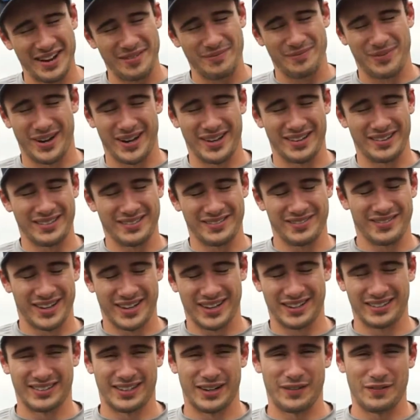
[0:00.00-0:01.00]
But like
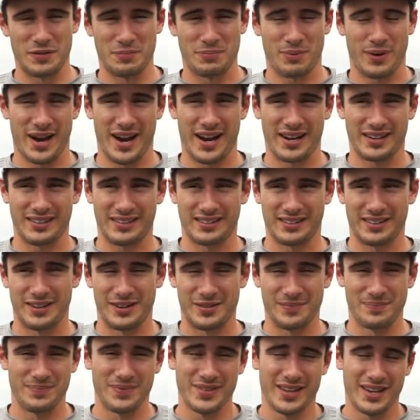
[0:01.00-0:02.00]
I said, if you practice
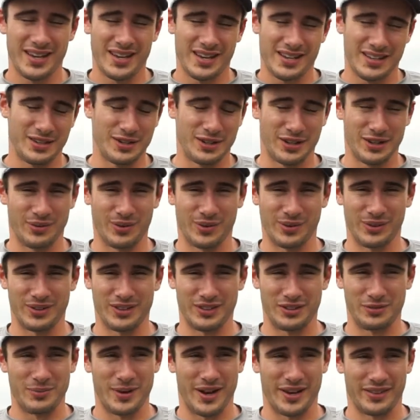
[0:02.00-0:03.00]
them, you can learn
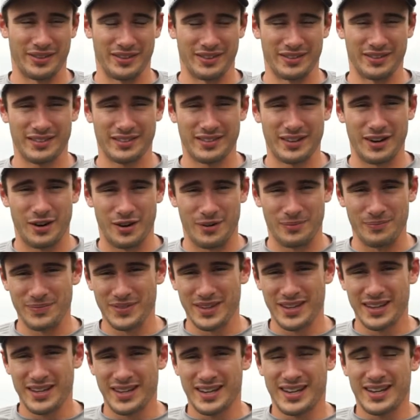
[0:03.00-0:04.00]
these methods. So
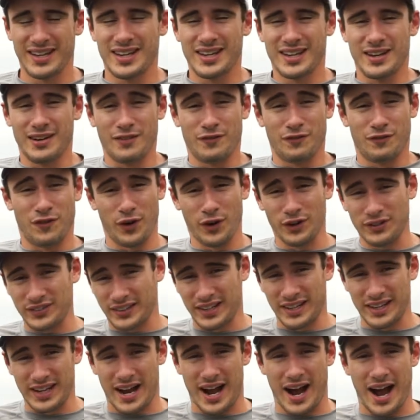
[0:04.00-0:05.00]
first
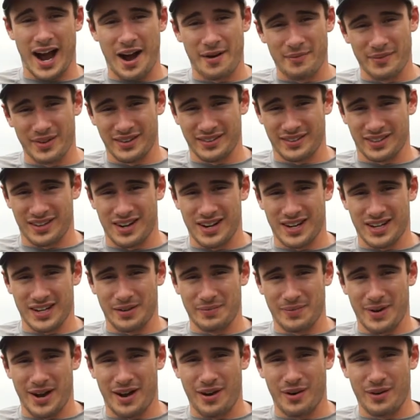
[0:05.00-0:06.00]
thing I'm going to talk
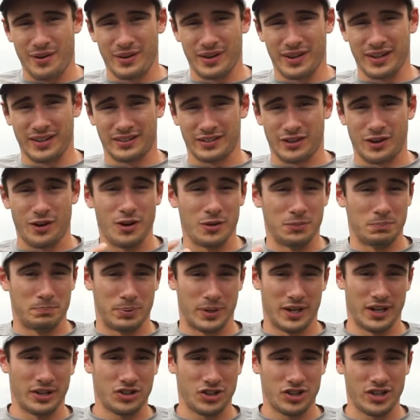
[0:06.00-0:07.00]
about is called
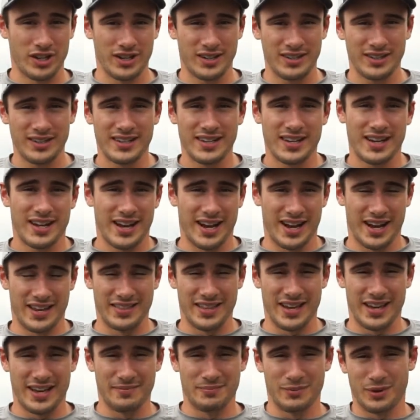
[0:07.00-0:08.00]
pitching, and
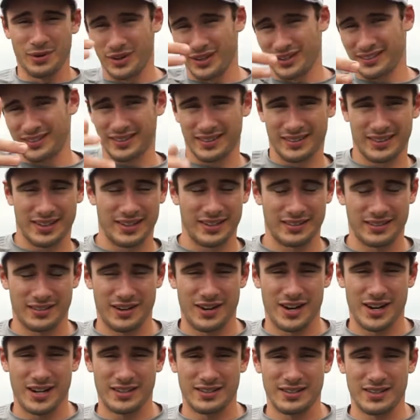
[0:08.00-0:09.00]
then Melissa's going to
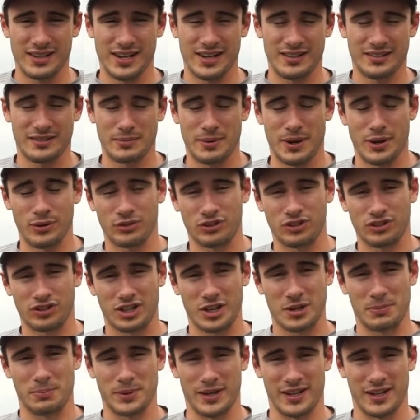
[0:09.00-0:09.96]
talk to you guys about skipping.